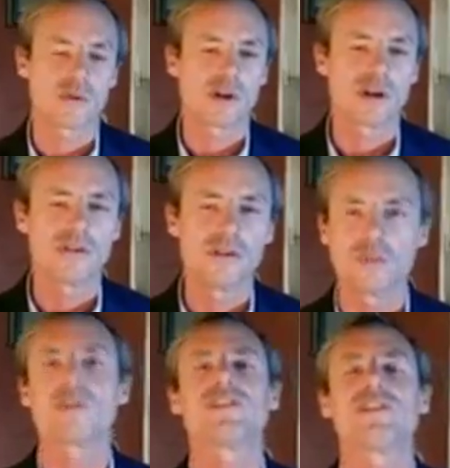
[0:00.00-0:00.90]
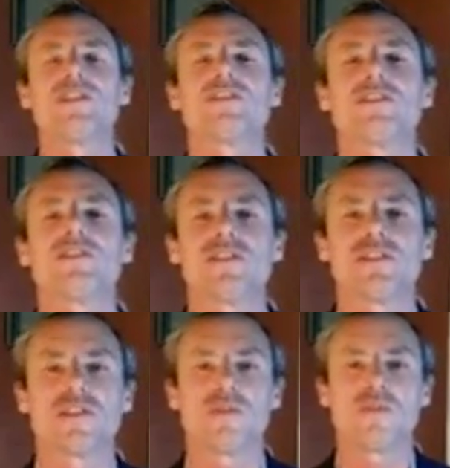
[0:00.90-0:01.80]
numerous instances
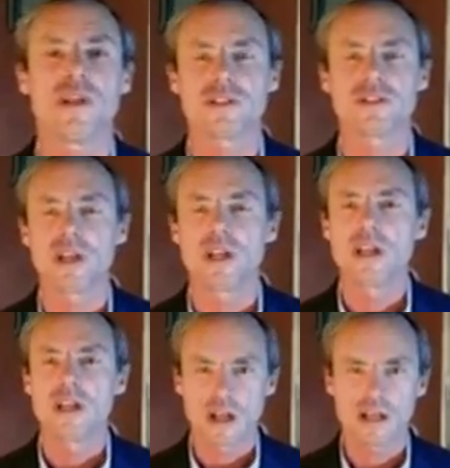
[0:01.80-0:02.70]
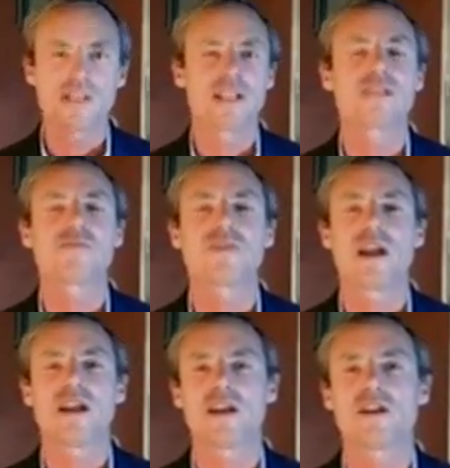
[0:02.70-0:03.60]
in which
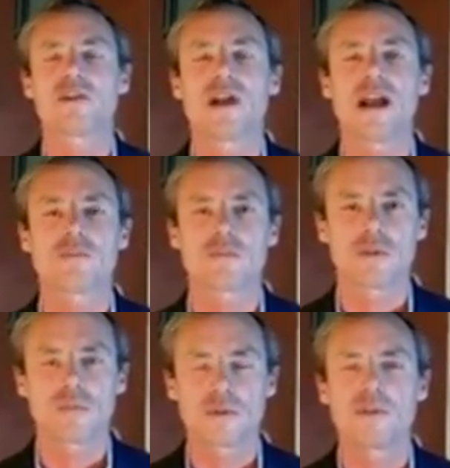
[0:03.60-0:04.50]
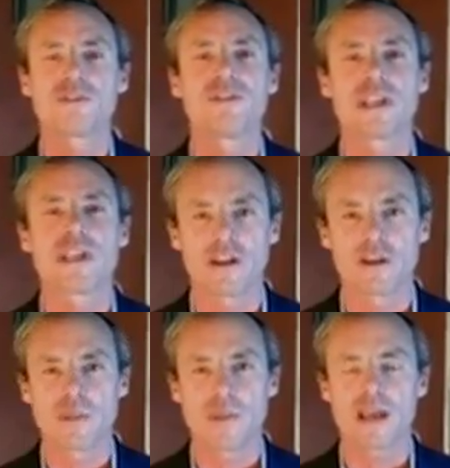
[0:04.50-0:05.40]
unidentified aircraft were approaching the carrier
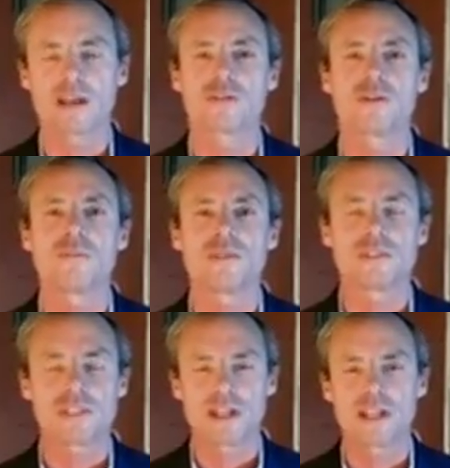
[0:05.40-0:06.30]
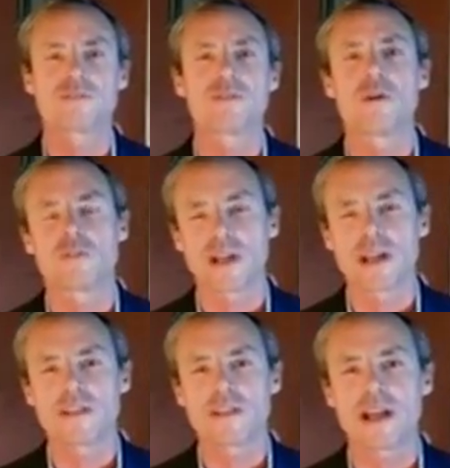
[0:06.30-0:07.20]
battle group, descending from over
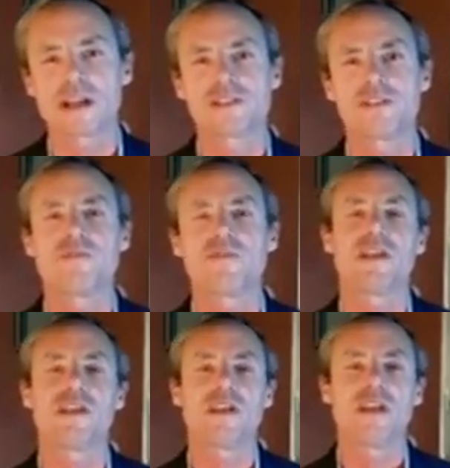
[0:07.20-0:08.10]
80,000 feet